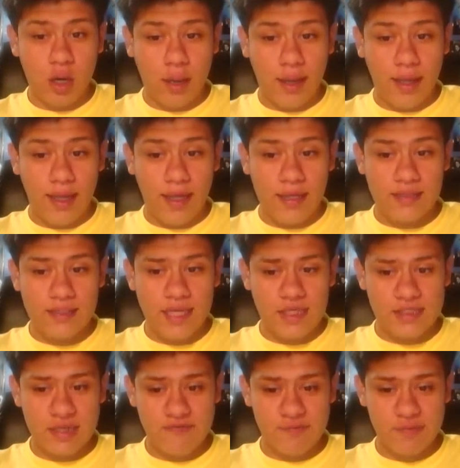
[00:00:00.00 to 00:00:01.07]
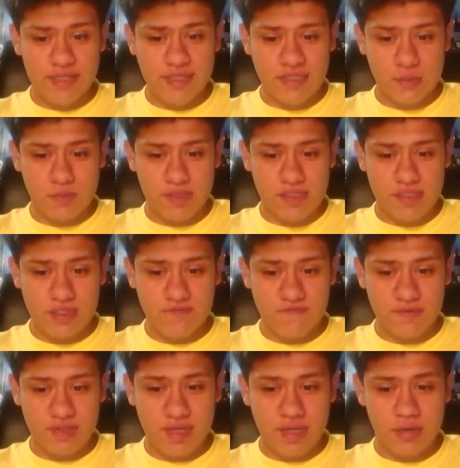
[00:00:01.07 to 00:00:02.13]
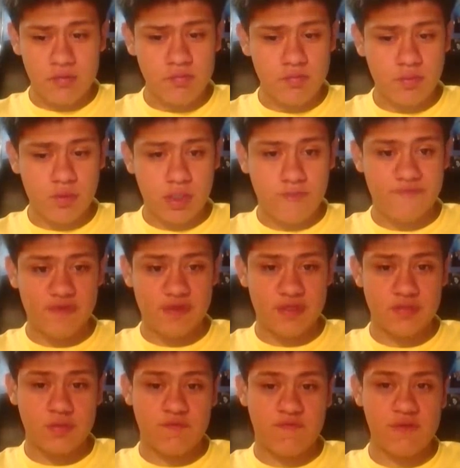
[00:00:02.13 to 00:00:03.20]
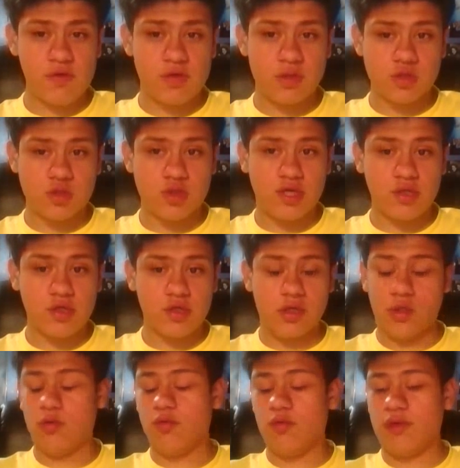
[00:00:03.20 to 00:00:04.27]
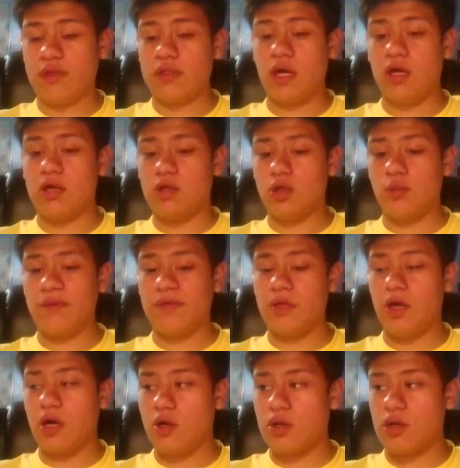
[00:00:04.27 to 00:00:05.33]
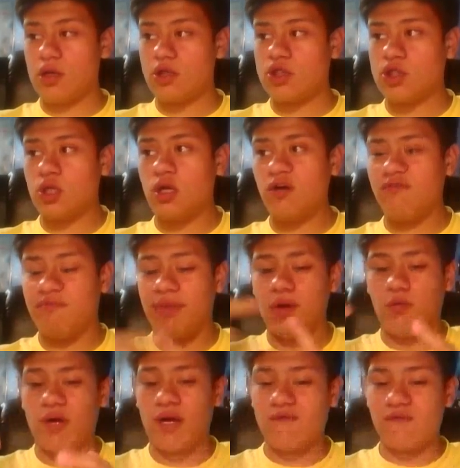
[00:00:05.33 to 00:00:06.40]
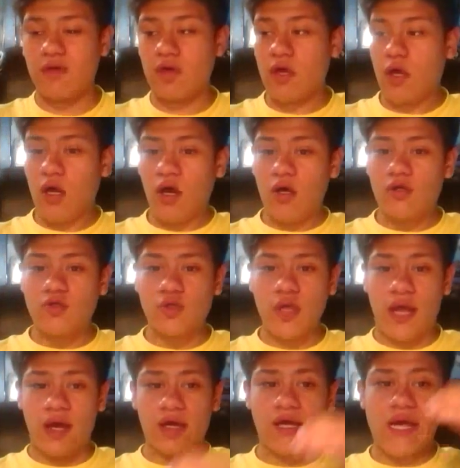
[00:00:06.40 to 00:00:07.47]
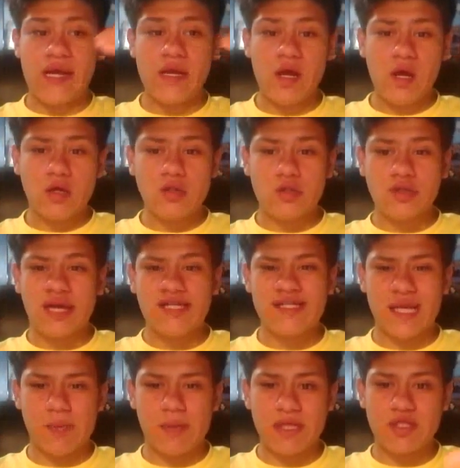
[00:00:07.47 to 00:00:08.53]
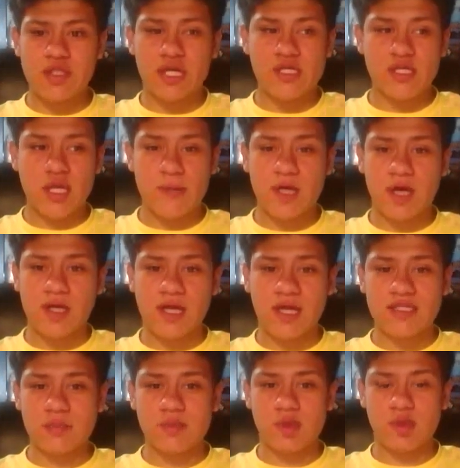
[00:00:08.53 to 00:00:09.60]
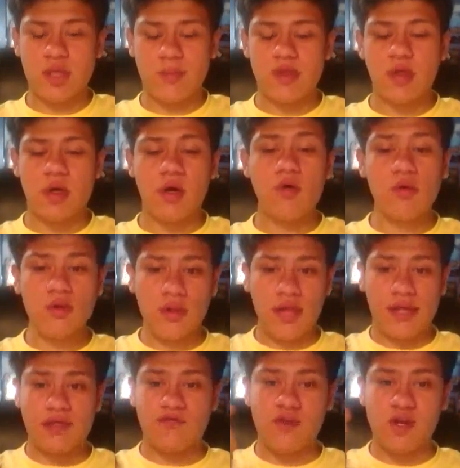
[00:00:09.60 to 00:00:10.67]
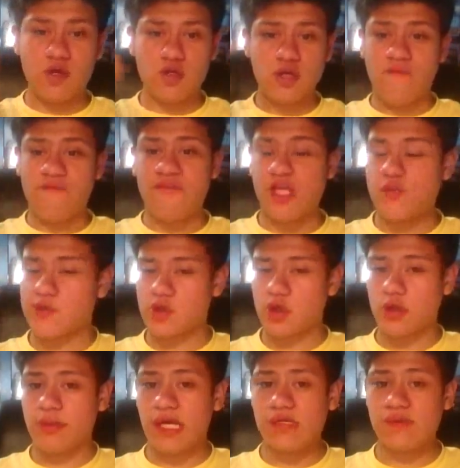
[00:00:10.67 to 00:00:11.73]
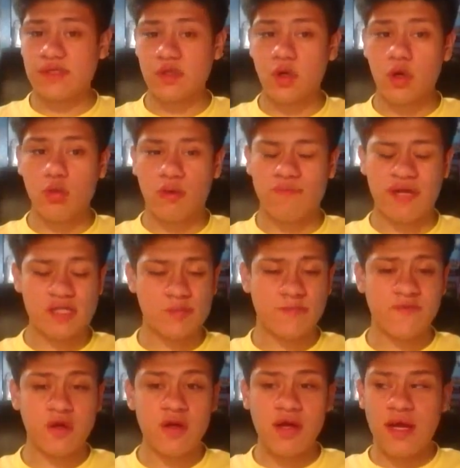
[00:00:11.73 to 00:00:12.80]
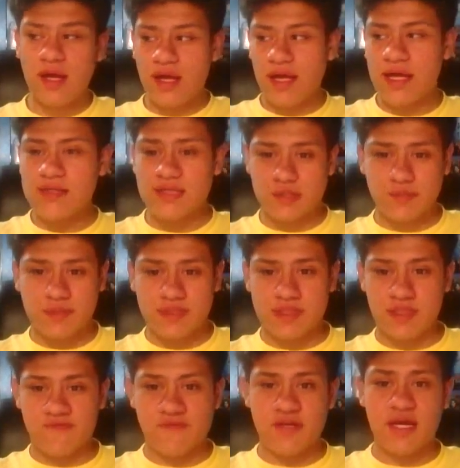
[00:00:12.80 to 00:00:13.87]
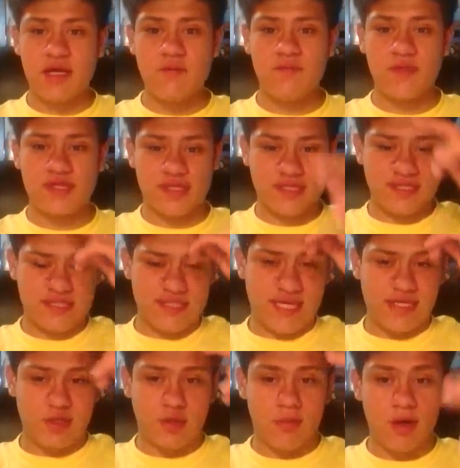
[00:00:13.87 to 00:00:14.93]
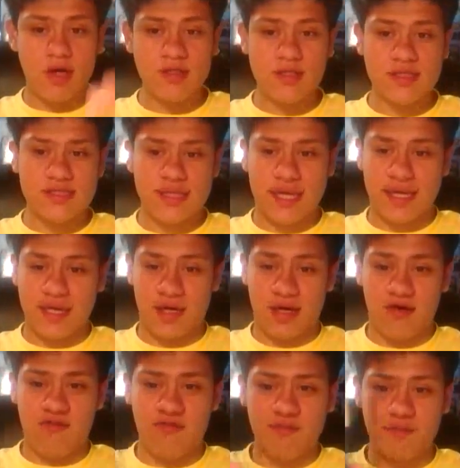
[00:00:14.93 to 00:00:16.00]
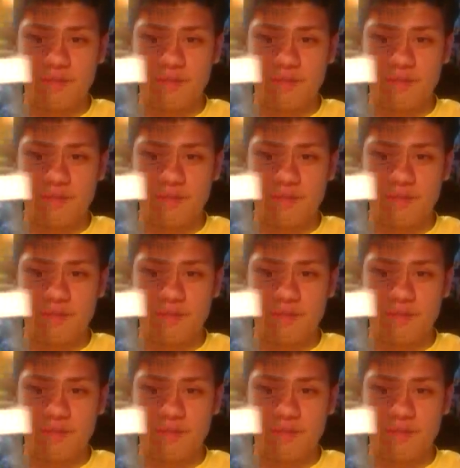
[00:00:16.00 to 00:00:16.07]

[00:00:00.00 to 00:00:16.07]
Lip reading: And yeah, aside from that, that's basically it for now. For this review on the trailer. I know it went on a little bit longer than it should have, but whatever. So yeah, again, do you guys like playing chess? Comment all that down below. Let me know. Like the video, share on Facebook, Twitter, MySpace, or whatever you guys prefer. And that's basically it for now. This is Daniel Mart signing off.